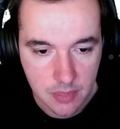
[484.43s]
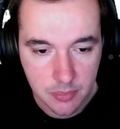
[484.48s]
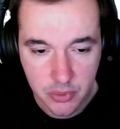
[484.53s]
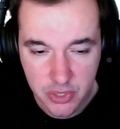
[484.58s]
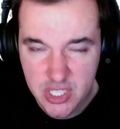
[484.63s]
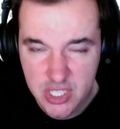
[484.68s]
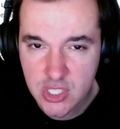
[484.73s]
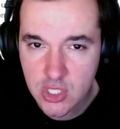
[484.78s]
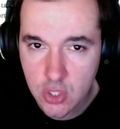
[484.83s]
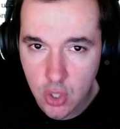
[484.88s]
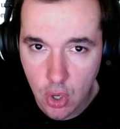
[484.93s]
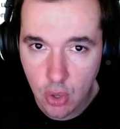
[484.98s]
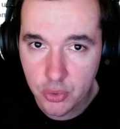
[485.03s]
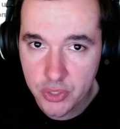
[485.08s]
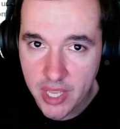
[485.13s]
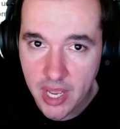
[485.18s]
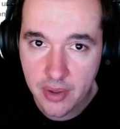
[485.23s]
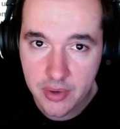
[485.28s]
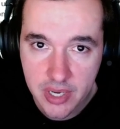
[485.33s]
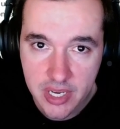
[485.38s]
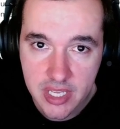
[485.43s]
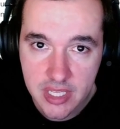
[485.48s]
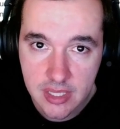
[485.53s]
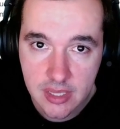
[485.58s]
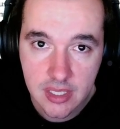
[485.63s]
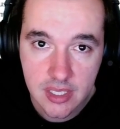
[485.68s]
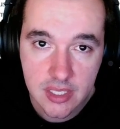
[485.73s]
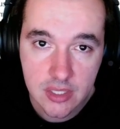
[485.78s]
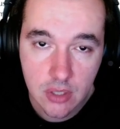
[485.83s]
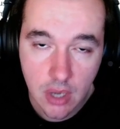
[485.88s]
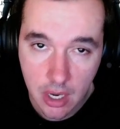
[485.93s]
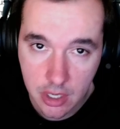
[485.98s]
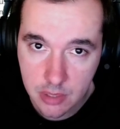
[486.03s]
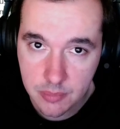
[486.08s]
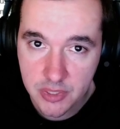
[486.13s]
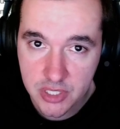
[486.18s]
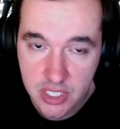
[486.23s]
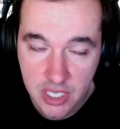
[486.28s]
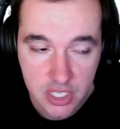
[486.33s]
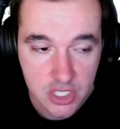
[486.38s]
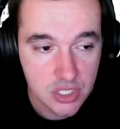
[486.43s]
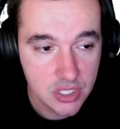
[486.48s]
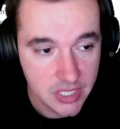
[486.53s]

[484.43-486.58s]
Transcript: This is called out in the documentation.